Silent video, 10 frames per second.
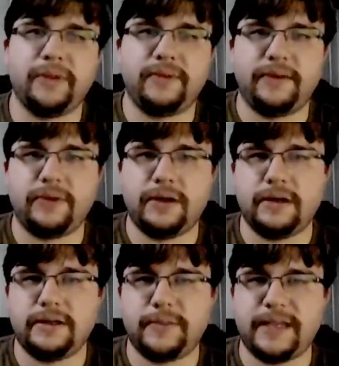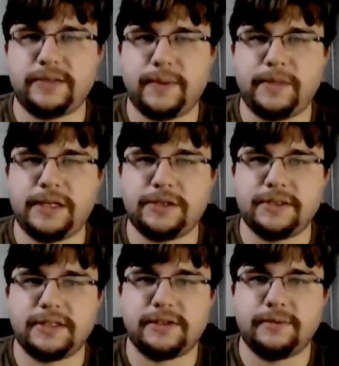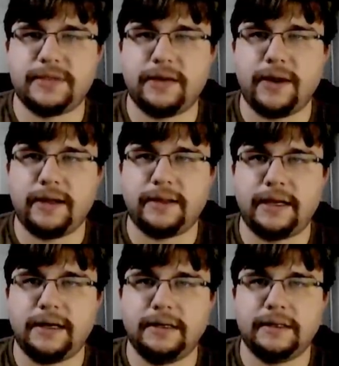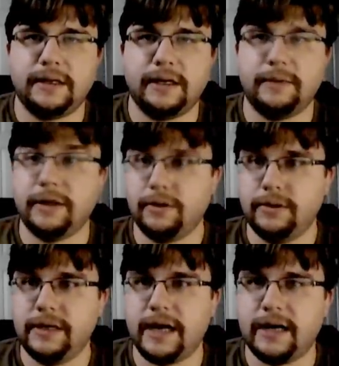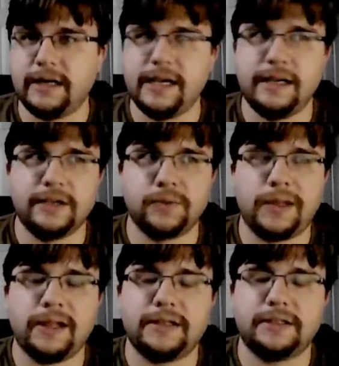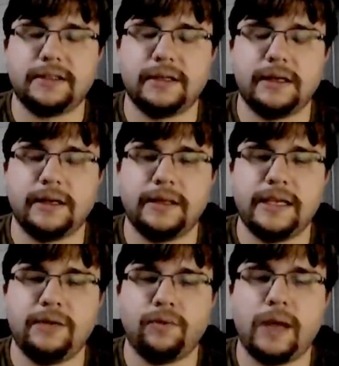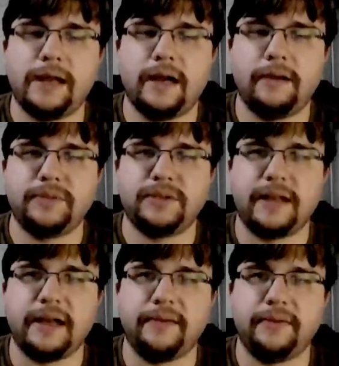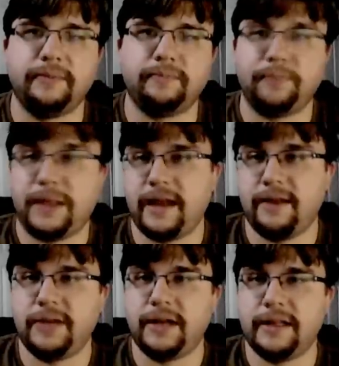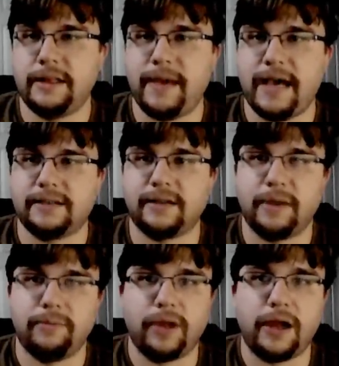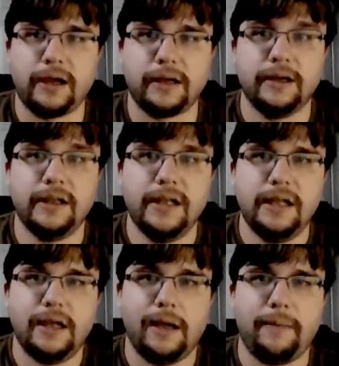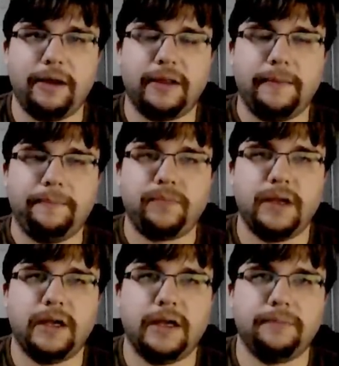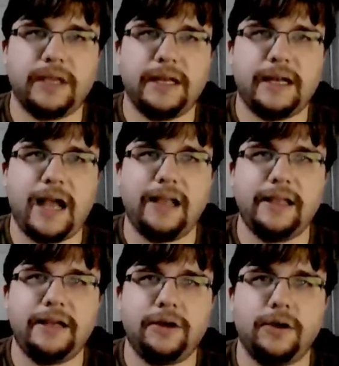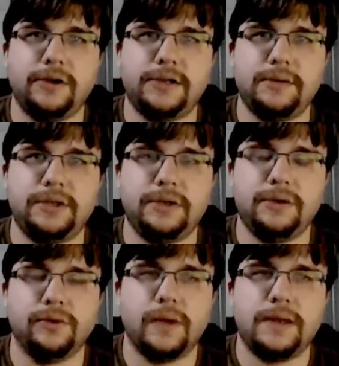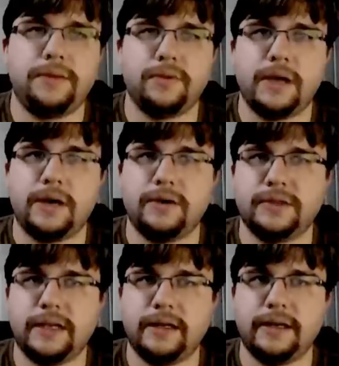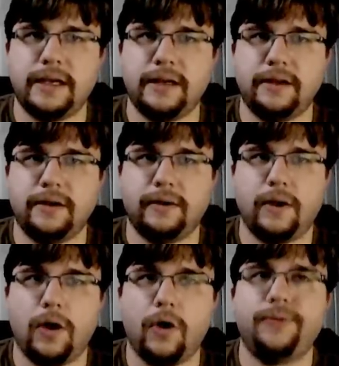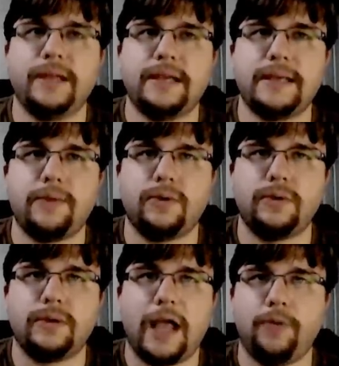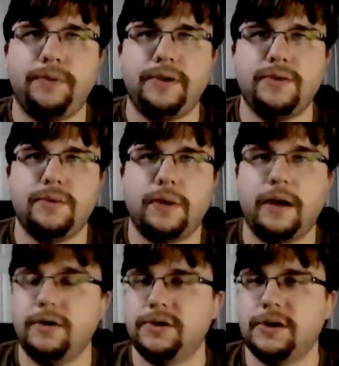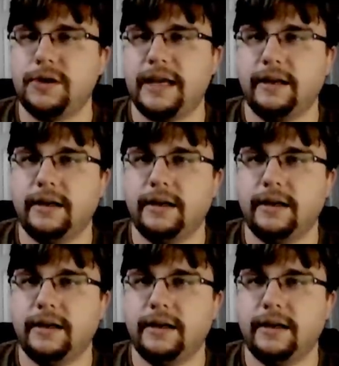of different spaced repetition systems that are out there, including Anki, as well as the write-ups that I've done in the past on my blog about them. And I highly encourage you to read through those, and hopefully they will help you on your journey